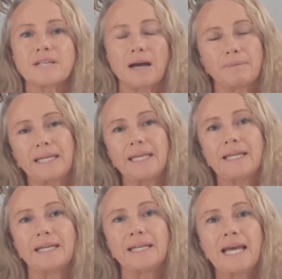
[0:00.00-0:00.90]
coming
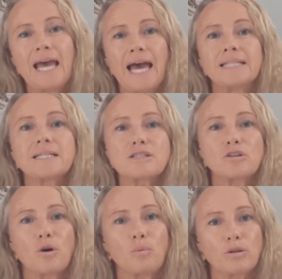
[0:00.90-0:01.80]
in and doesn't
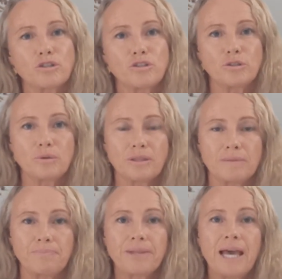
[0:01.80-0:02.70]
know what to do with them.